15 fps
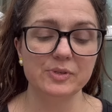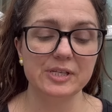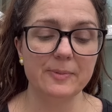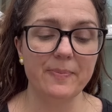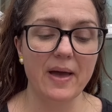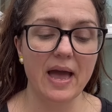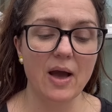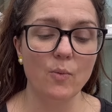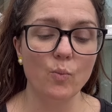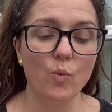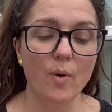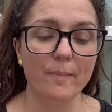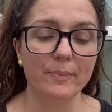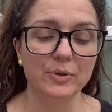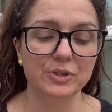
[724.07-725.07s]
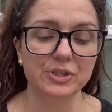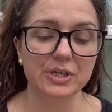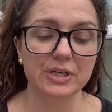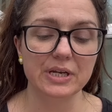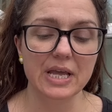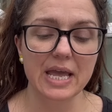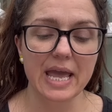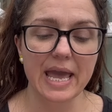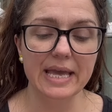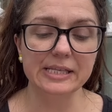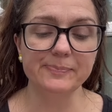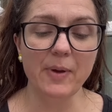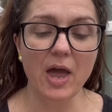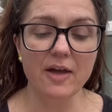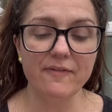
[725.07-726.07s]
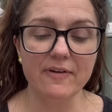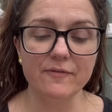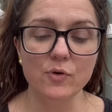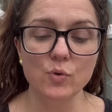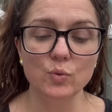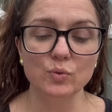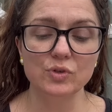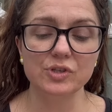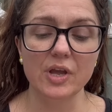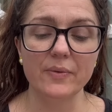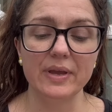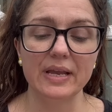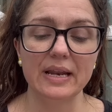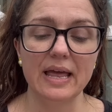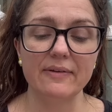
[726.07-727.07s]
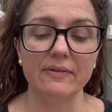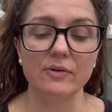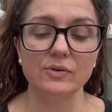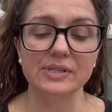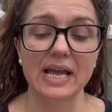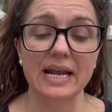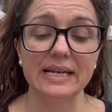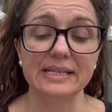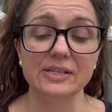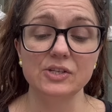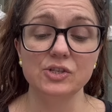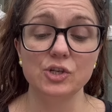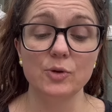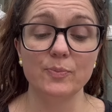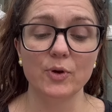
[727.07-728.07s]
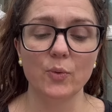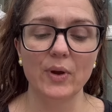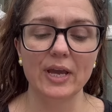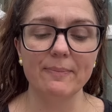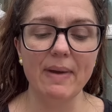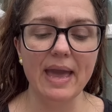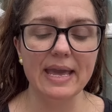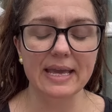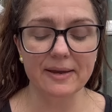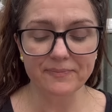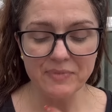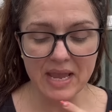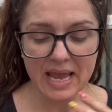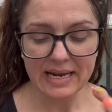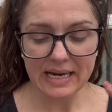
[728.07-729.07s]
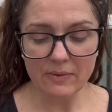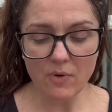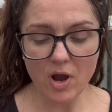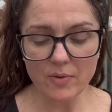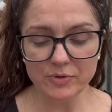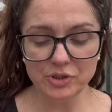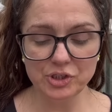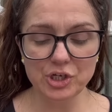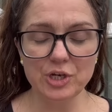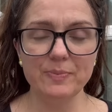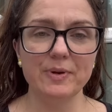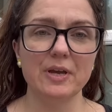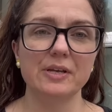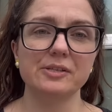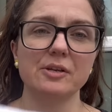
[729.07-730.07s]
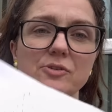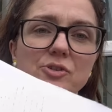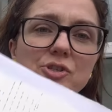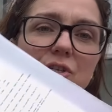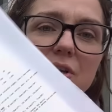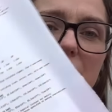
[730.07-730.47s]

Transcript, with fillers: zipper and one button. It's perfect for all sewing levels and it's a super quick make. Now I was dubious, I'll just show